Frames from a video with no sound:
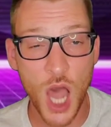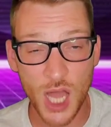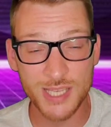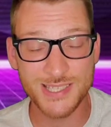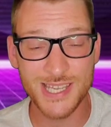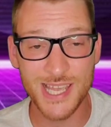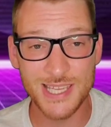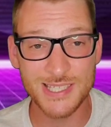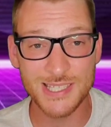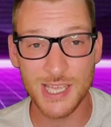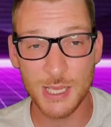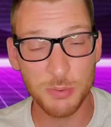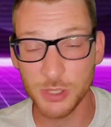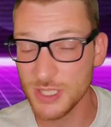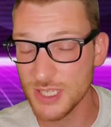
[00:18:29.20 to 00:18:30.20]

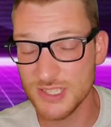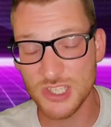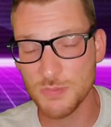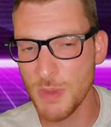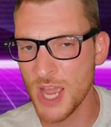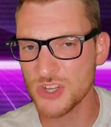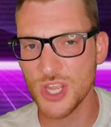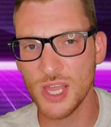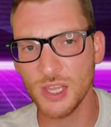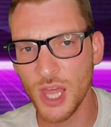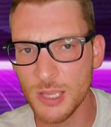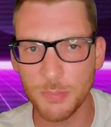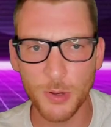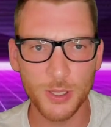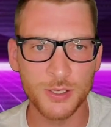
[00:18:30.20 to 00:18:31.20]
content, please smash that
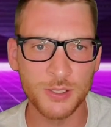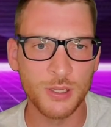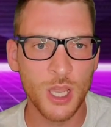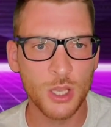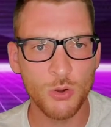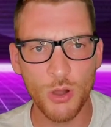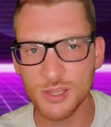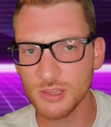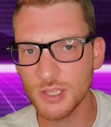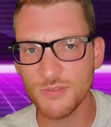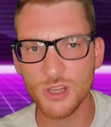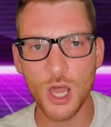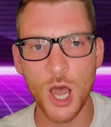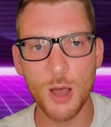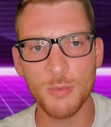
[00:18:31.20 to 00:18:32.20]
like button. Go ahead and
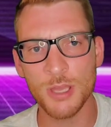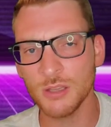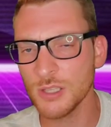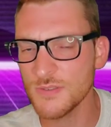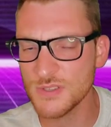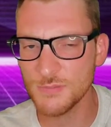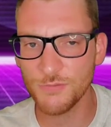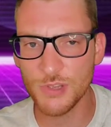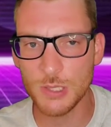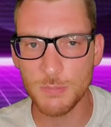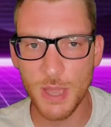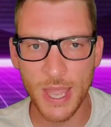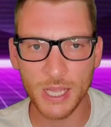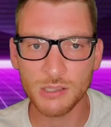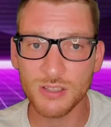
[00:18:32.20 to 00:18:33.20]
leave a comment, leave some
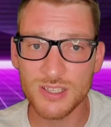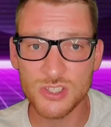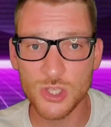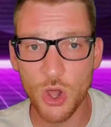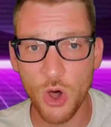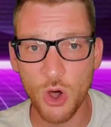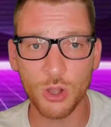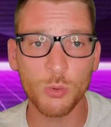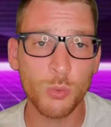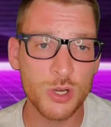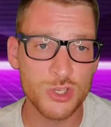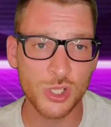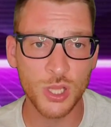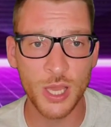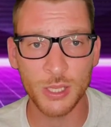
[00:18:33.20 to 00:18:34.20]
feedback. Let's talk.
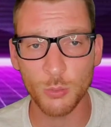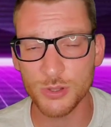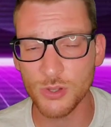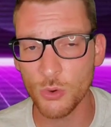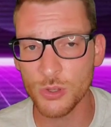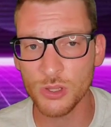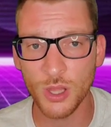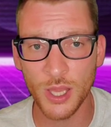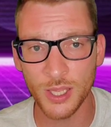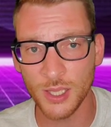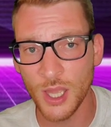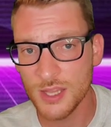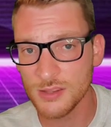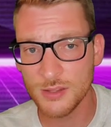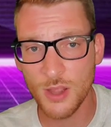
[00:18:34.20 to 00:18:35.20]
What did you like? What don't you
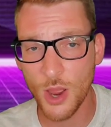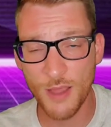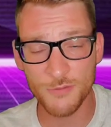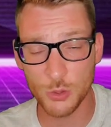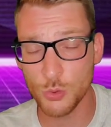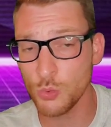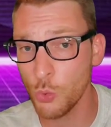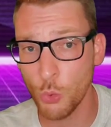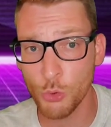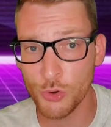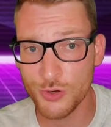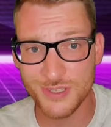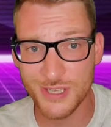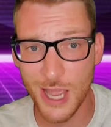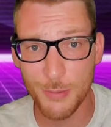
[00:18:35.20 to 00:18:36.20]
like? Have you
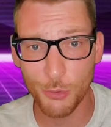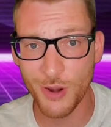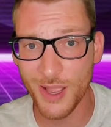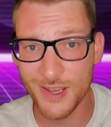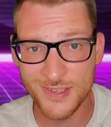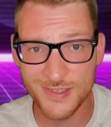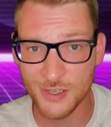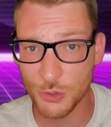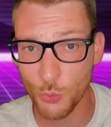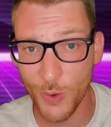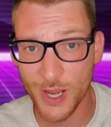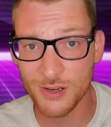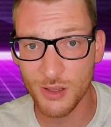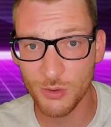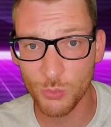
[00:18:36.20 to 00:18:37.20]
ordered a CyberX? Are you
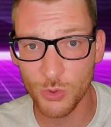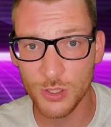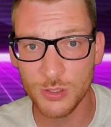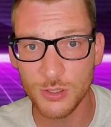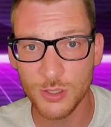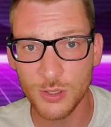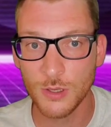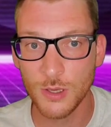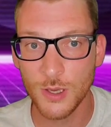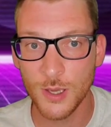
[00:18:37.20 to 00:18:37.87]
waiting on one?